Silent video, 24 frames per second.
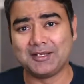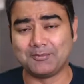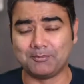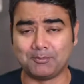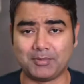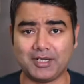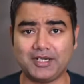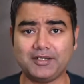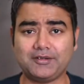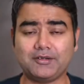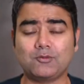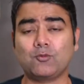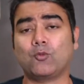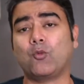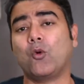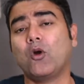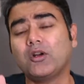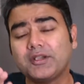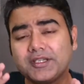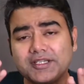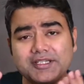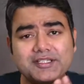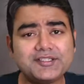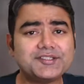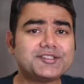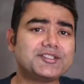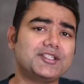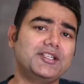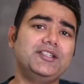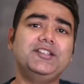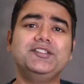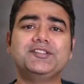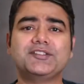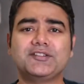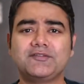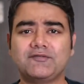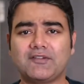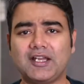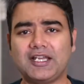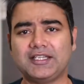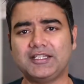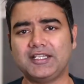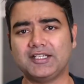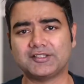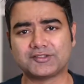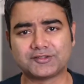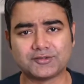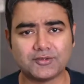But what is the reason why
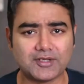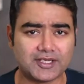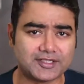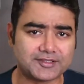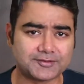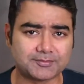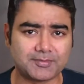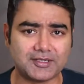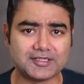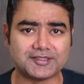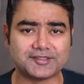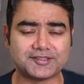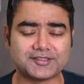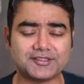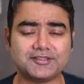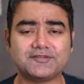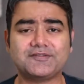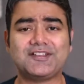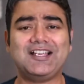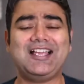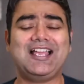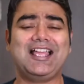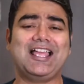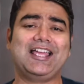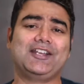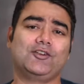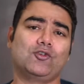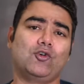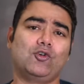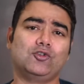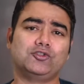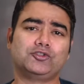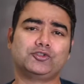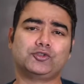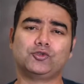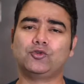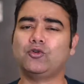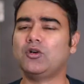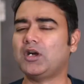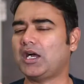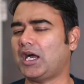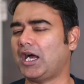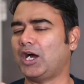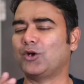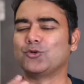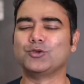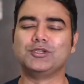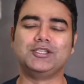they are so expensive and also
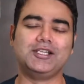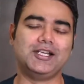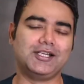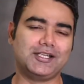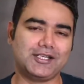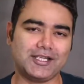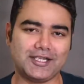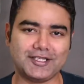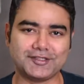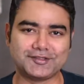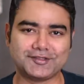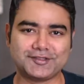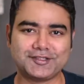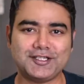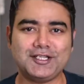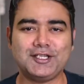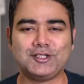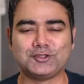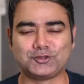how do they taste?